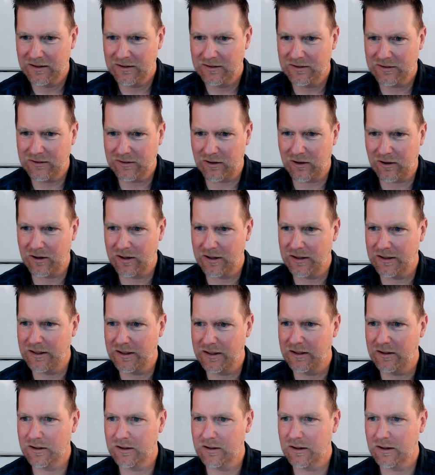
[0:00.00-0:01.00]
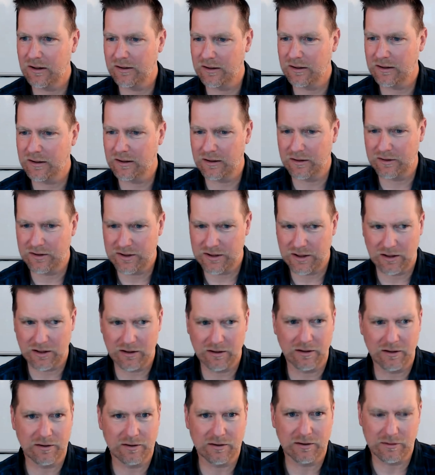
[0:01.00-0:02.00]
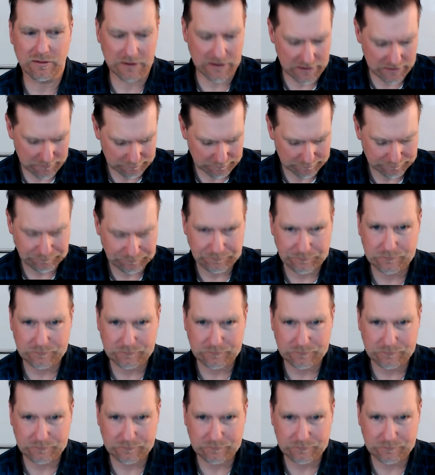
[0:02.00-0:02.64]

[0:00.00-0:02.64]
started here. And I'm going to share the screen